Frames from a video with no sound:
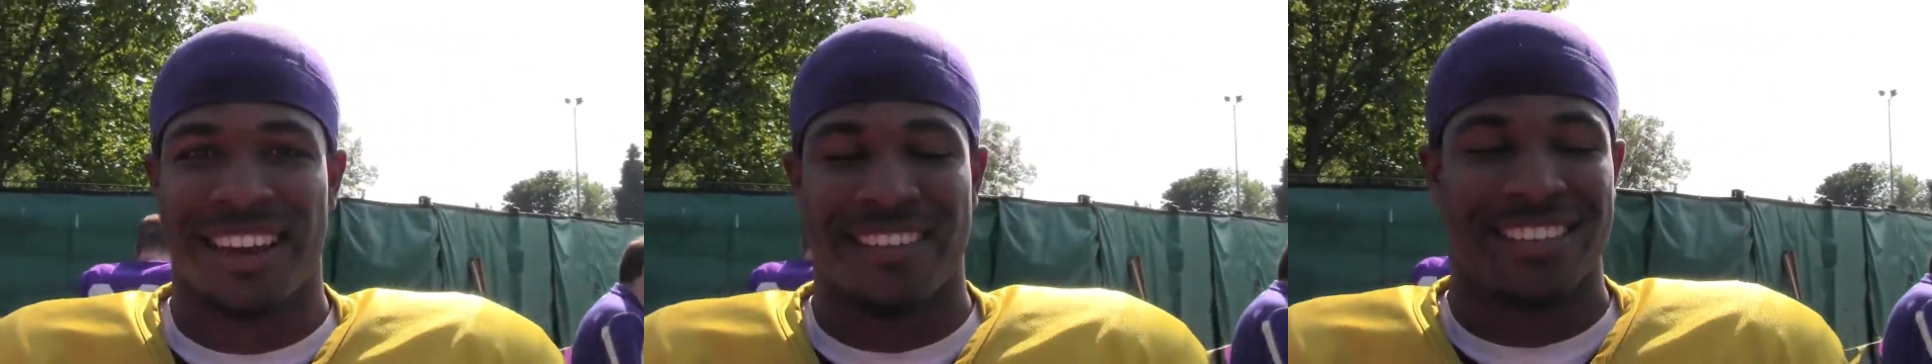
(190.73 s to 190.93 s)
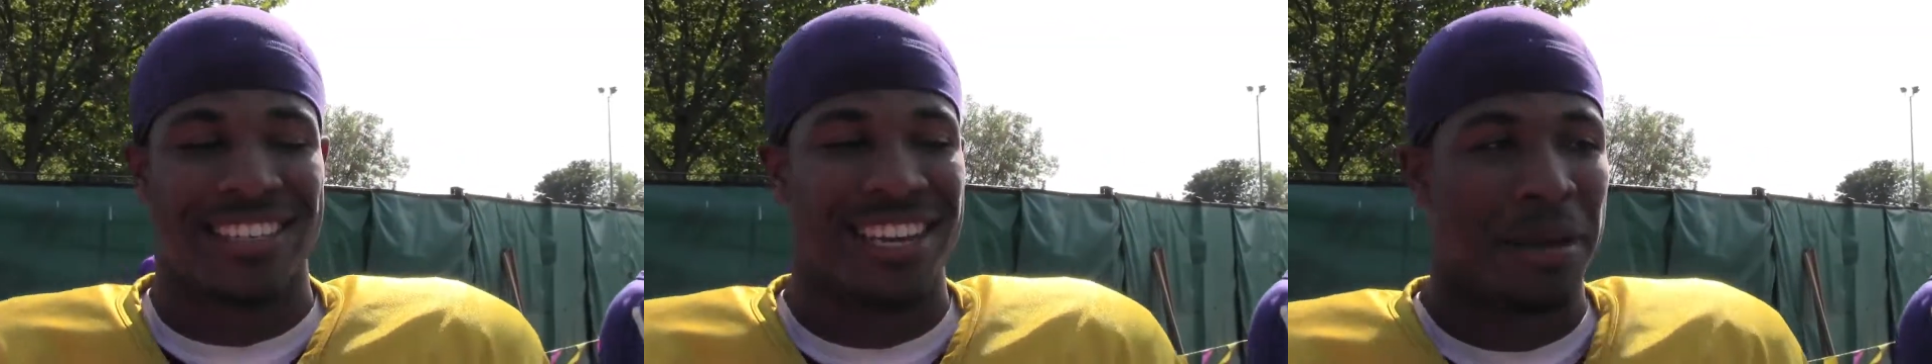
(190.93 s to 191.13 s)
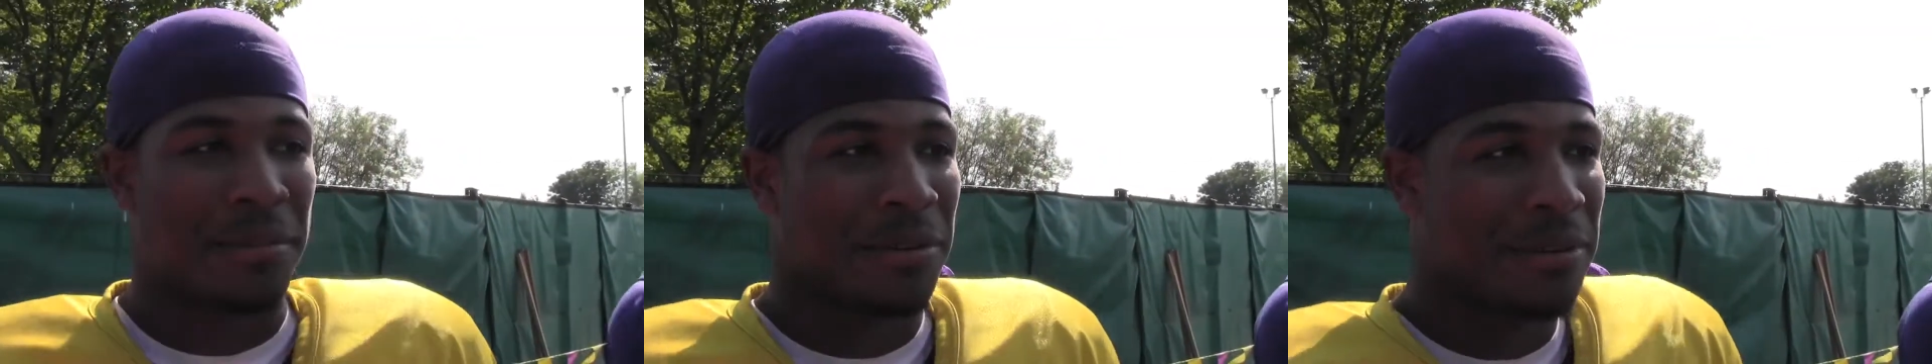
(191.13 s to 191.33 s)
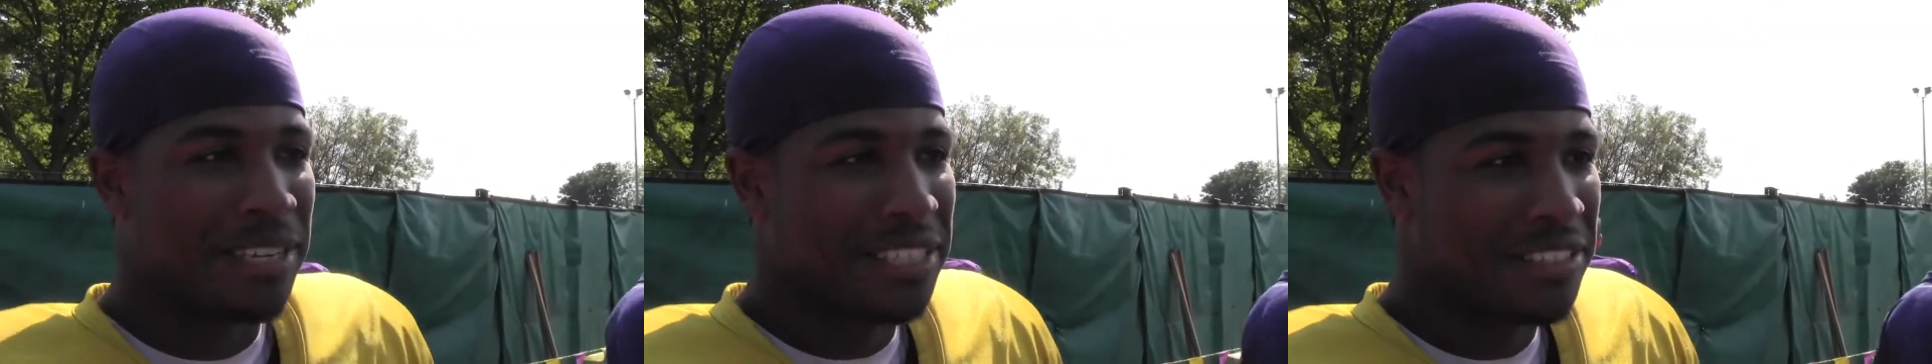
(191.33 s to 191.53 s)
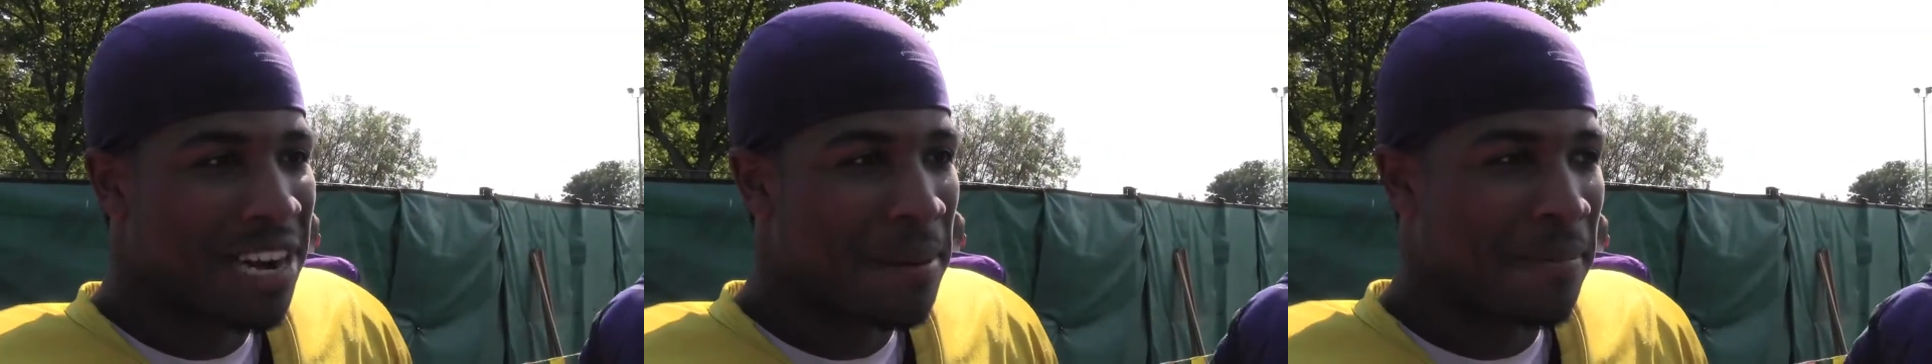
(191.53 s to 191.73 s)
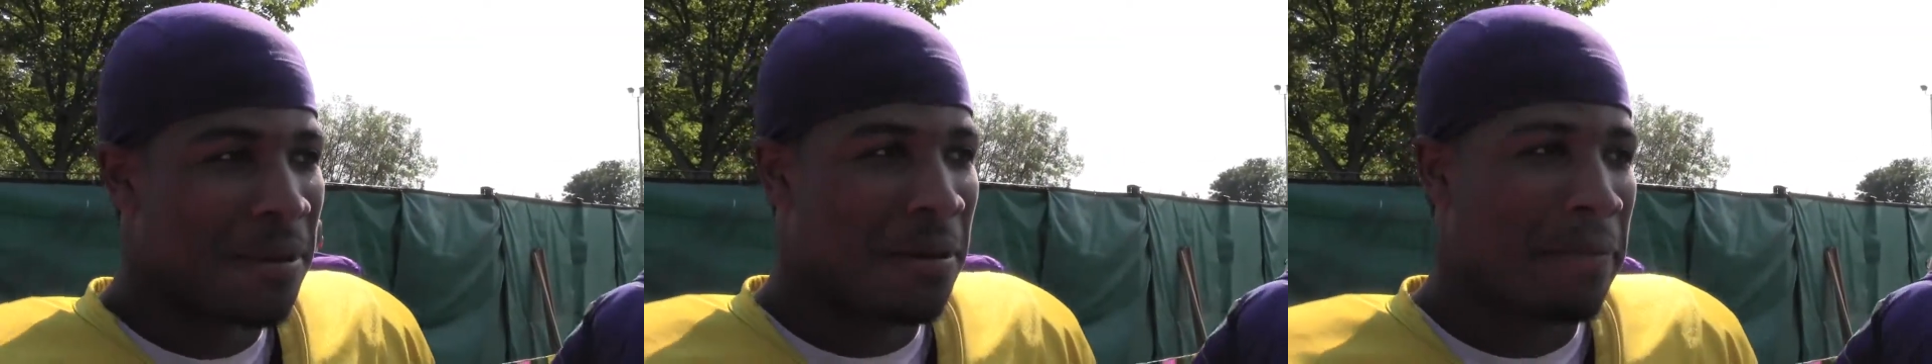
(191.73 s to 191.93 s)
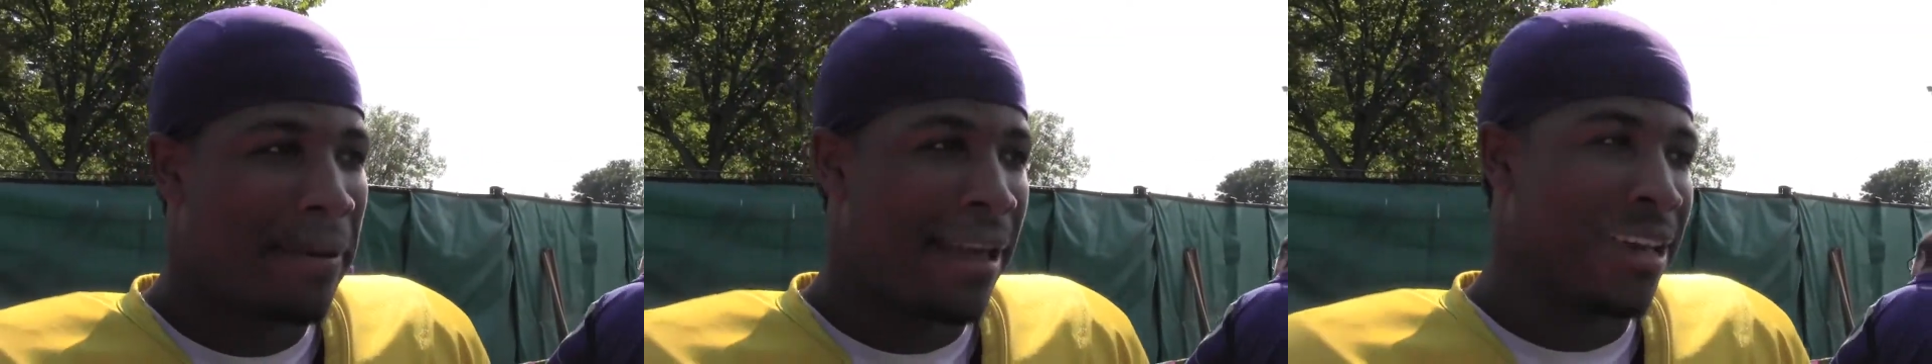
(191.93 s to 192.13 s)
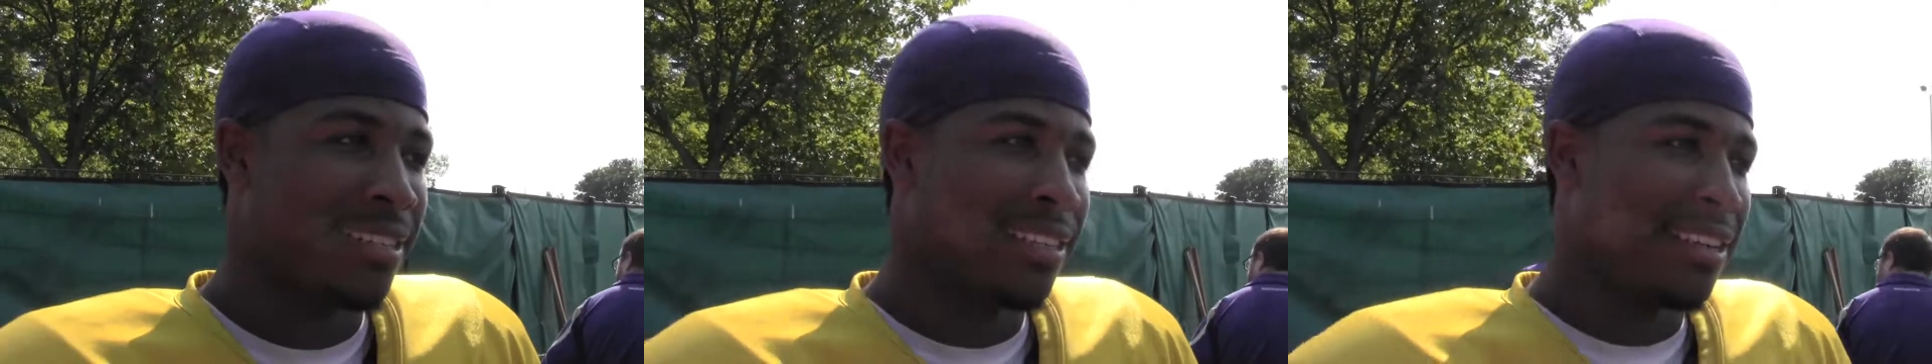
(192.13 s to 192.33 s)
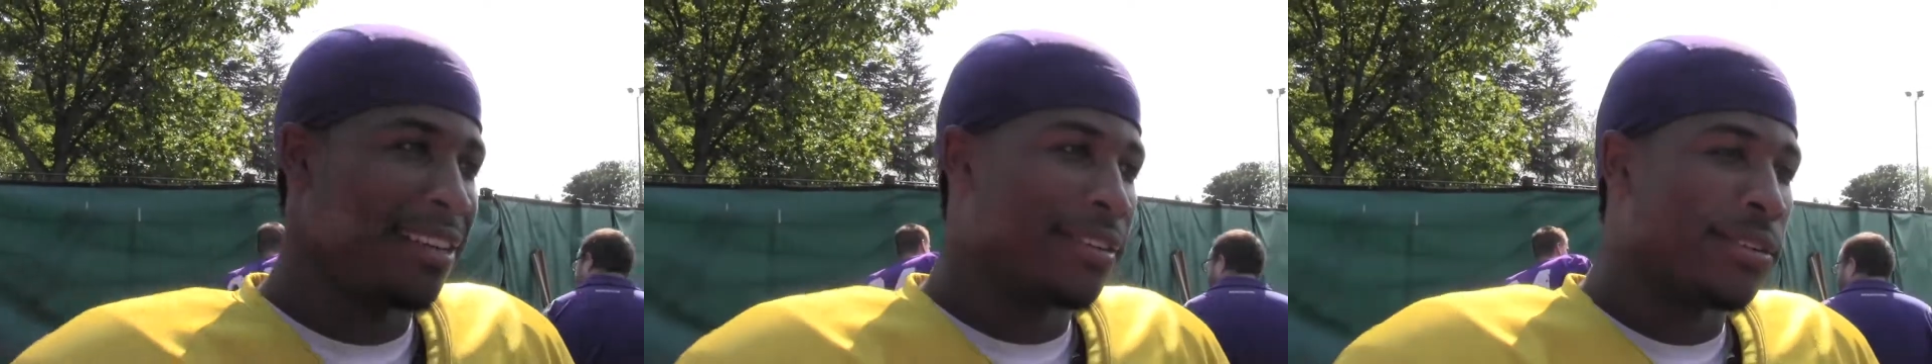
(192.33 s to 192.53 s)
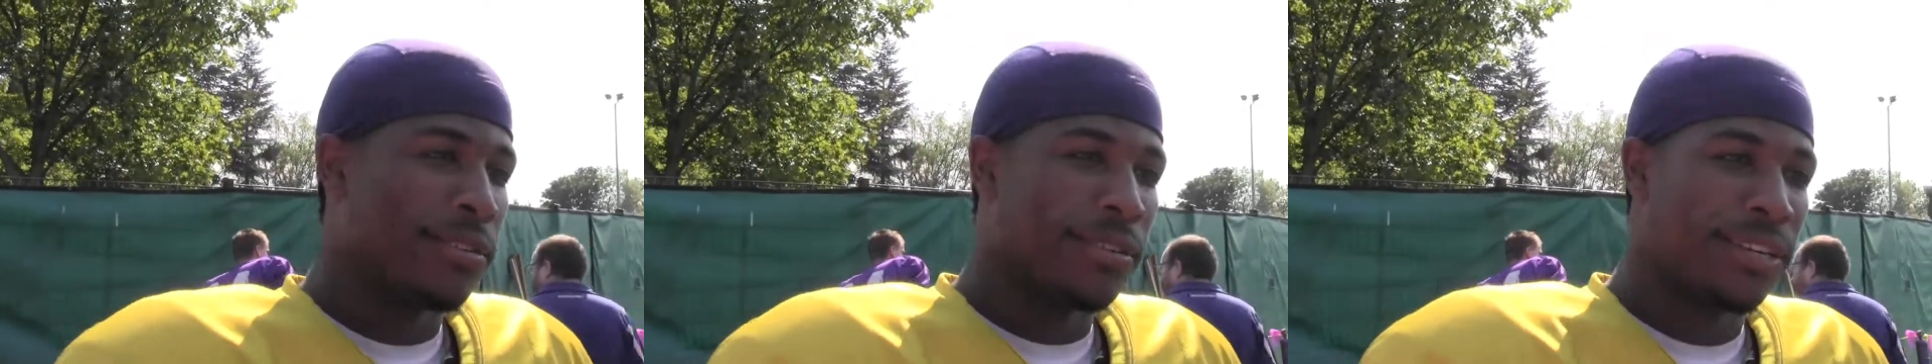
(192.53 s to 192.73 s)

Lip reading: Now it's time to really strap on the pads and get going.